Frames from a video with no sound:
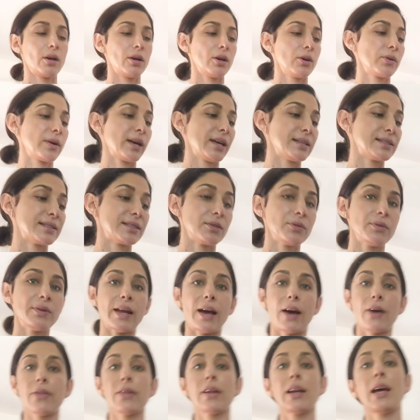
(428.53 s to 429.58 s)
Okay, so
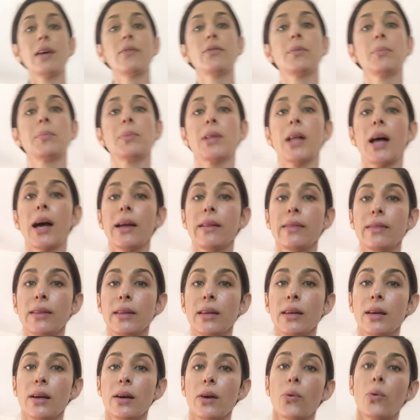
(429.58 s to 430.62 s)
now that I've applied
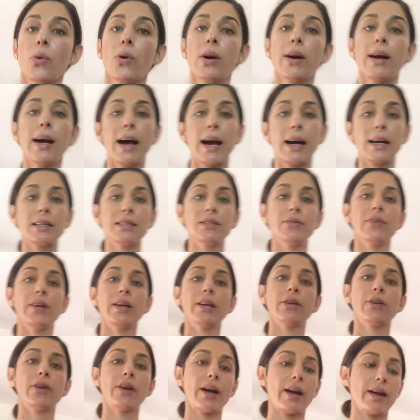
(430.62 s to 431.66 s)
the Aura
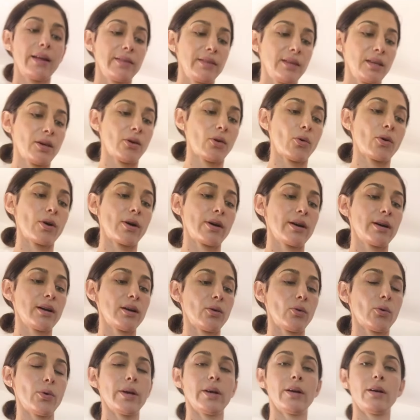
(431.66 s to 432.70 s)
Activator and the
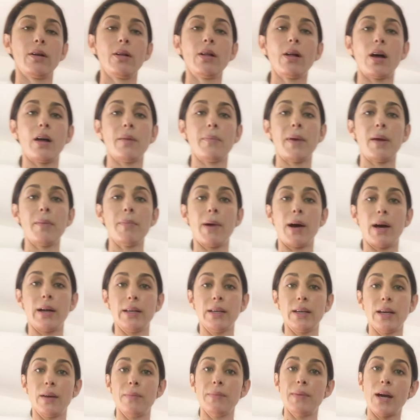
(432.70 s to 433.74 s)
Aura Oil on my
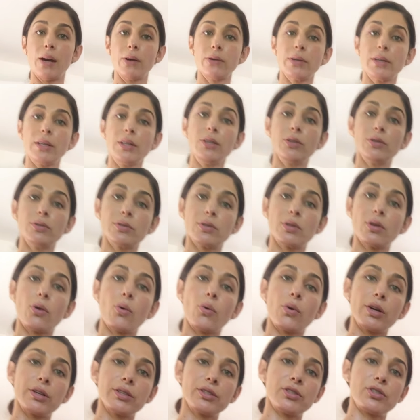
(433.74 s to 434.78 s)
body, I'm now going to use the
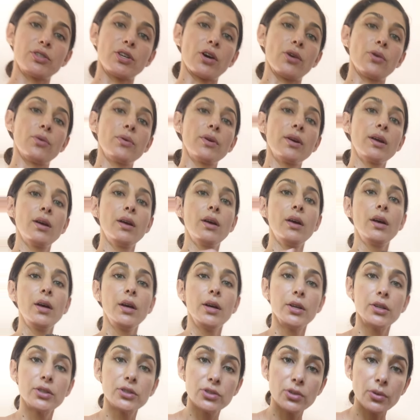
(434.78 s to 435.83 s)
Aura Stone.
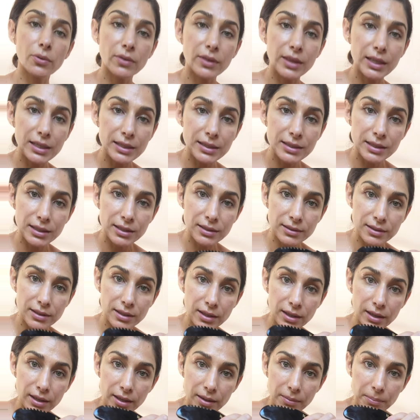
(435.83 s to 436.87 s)
So this is
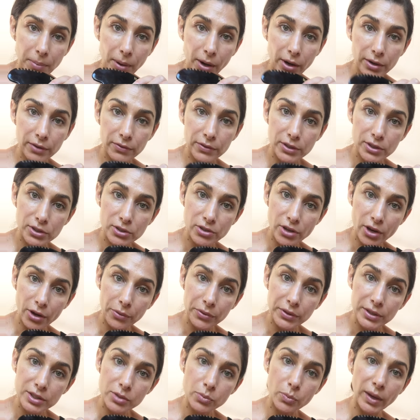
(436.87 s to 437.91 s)
the part of the
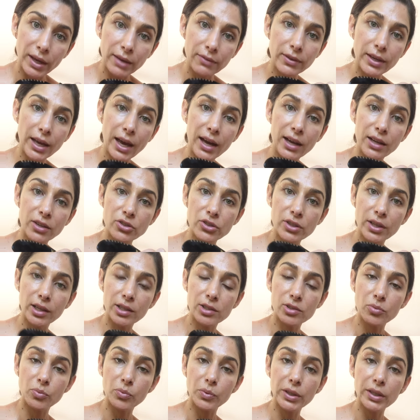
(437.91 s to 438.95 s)
stone, this wavy edge, that
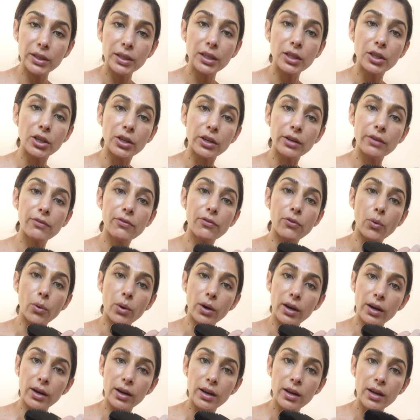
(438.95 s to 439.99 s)
is really good
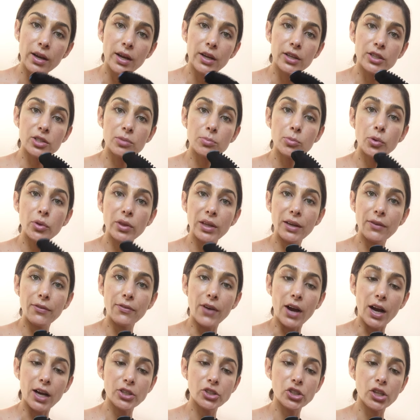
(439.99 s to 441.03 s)
for smoothing
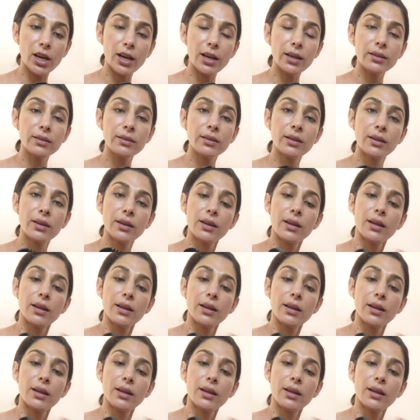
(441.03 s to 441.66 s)
fascia.